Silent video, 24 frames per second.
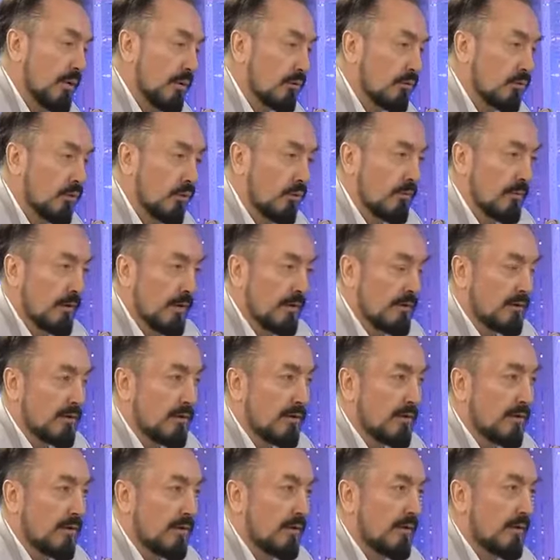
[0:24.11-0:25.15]
And
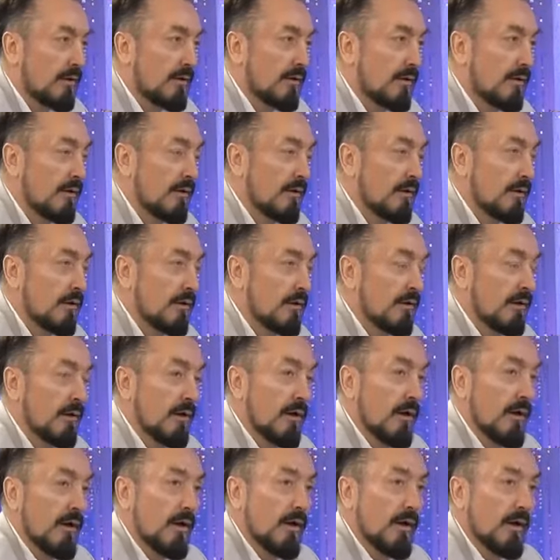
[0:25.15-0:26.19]
everyone in them
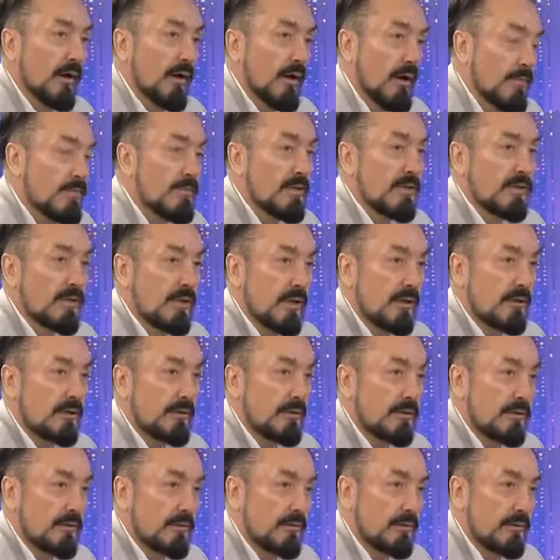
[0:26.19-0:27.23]
glorify Him. There is
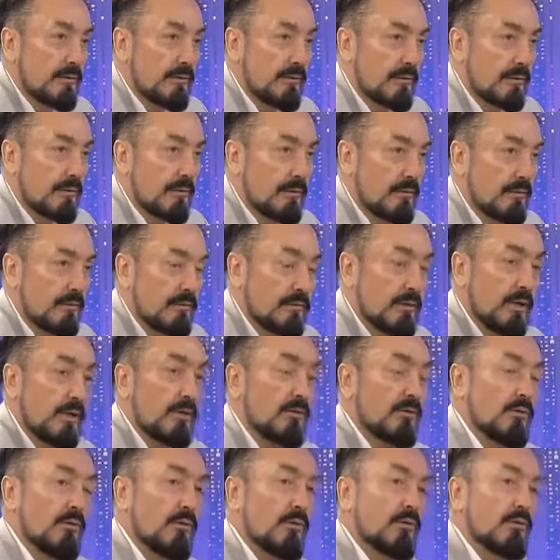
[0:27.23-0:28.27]
nothing which does not
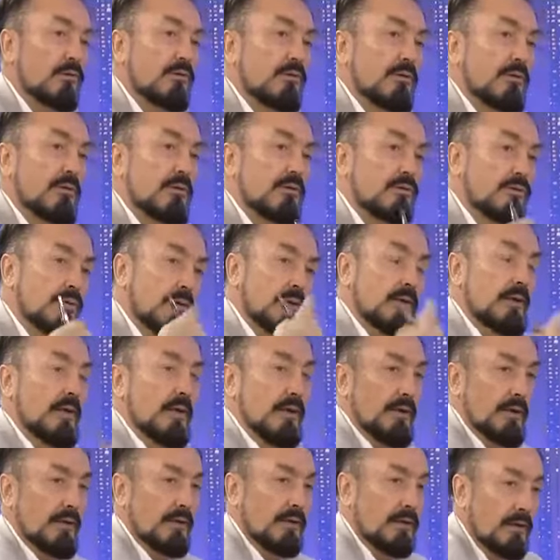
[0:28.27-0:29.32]
glorify Him
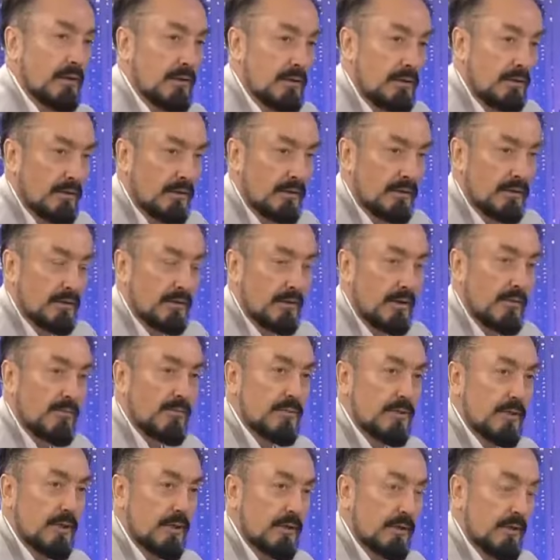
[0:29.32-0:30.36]
with praise. All
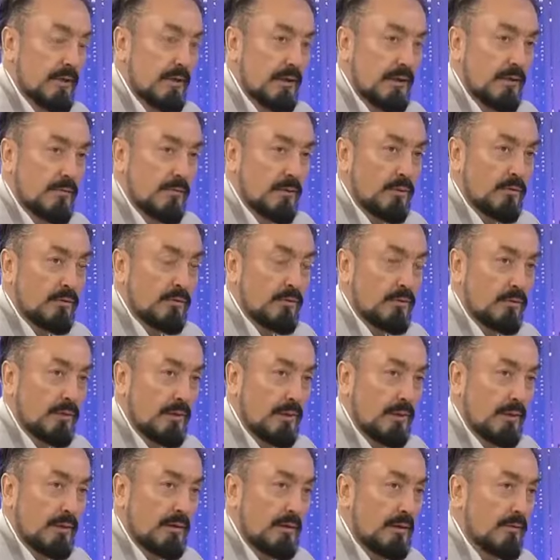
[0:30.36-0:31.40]
the atoms are very
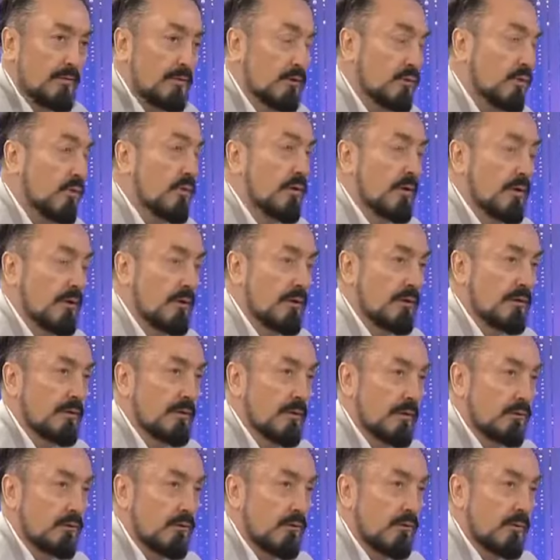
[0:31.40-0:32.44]
intelligent. They
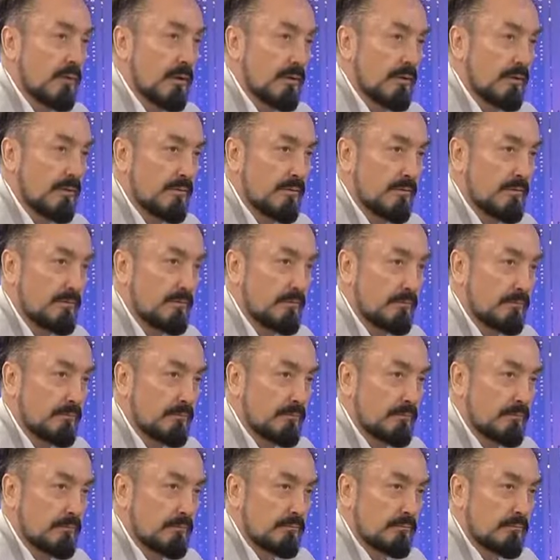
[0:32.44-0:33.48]
always praise Allah.
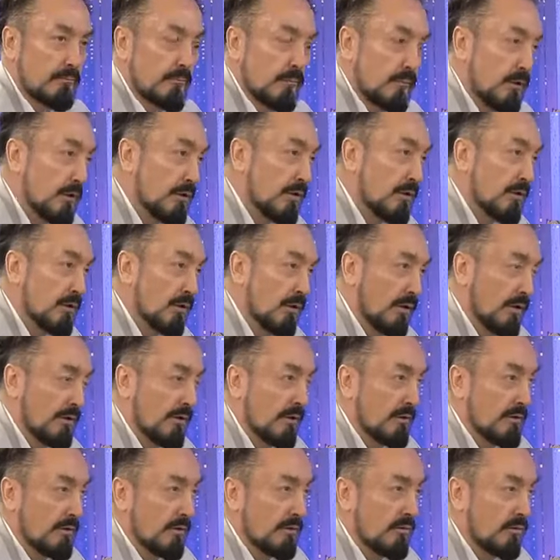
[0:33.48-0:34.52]
They are
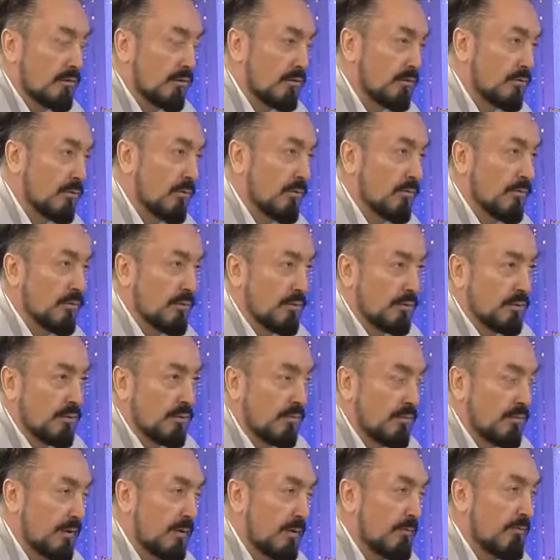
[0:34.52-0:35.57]
acting in great
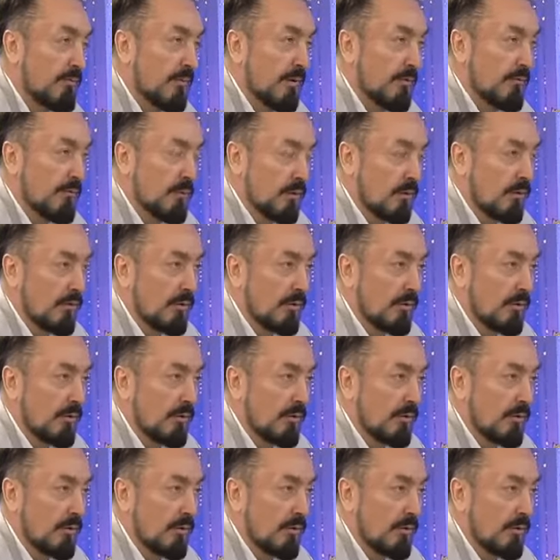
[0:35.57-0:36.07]
wisdom. There is no